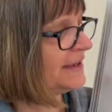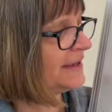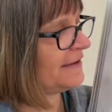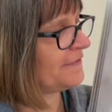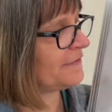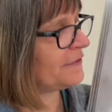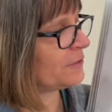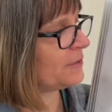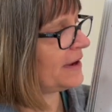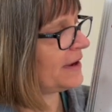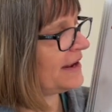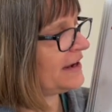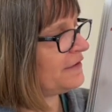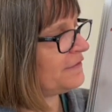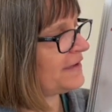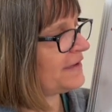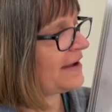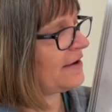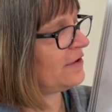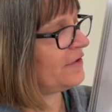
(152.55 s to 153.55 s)
If there were any
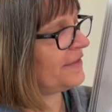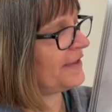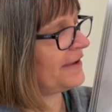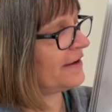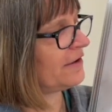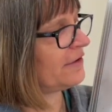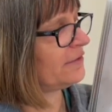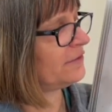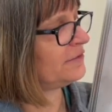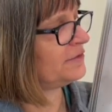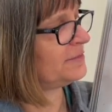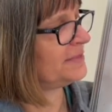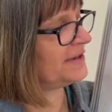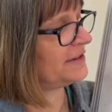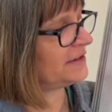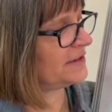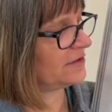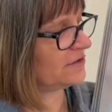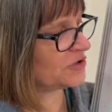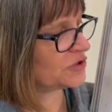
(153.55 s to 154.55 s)
vowel there, it would be
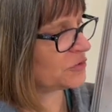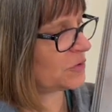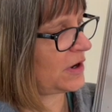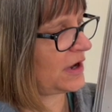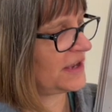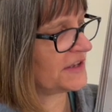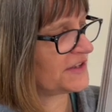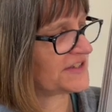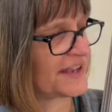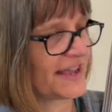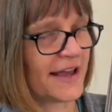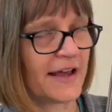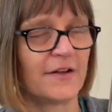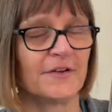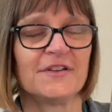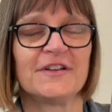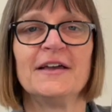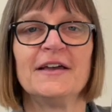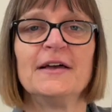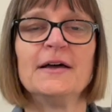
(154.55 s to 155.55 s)
a little schwa
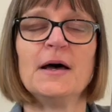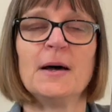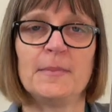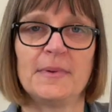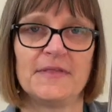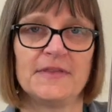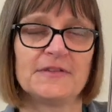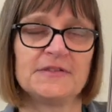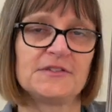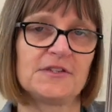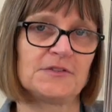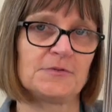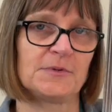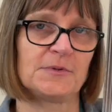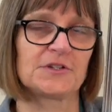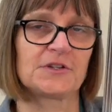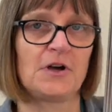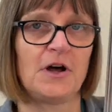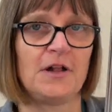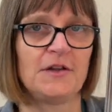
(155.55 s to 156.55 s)
sound, but this is
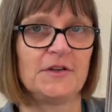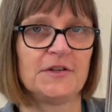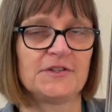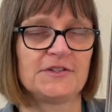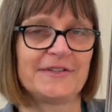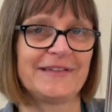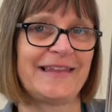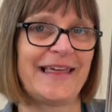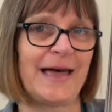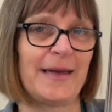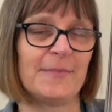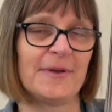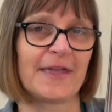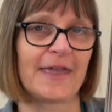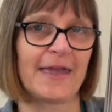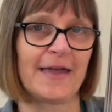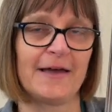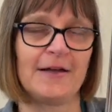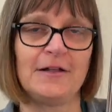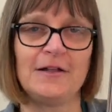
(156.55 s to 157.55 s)
what's called a
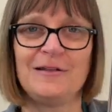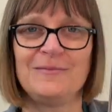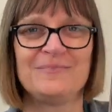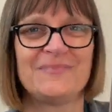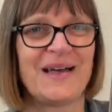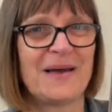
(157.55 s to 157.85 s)
syllabic L.